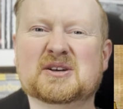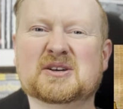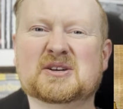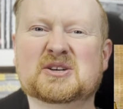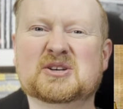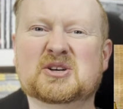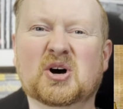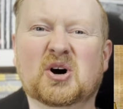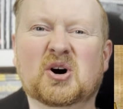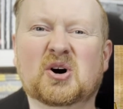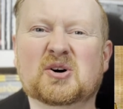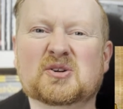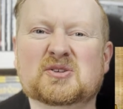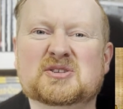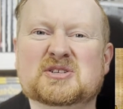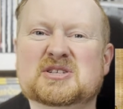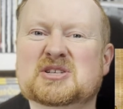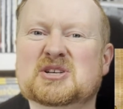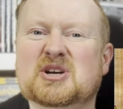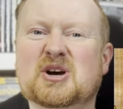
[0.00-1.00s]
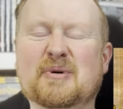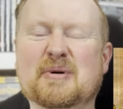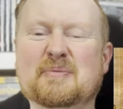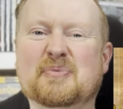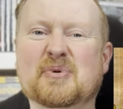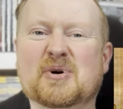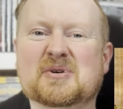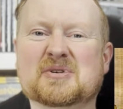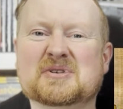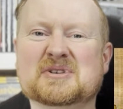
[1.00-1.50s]
gods, comic
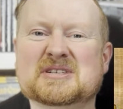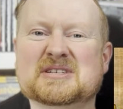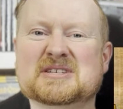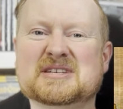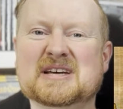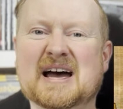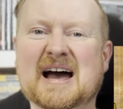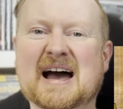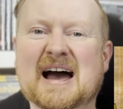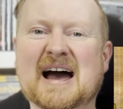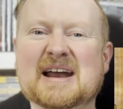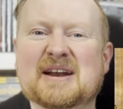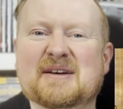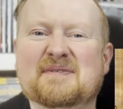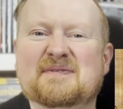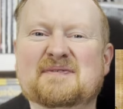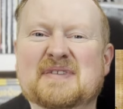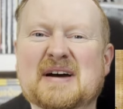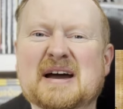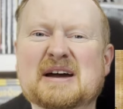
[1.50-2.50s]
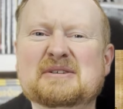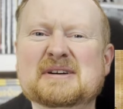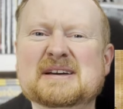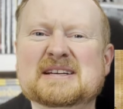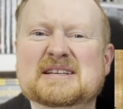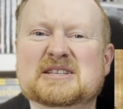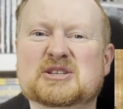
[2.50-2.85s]
books, and a very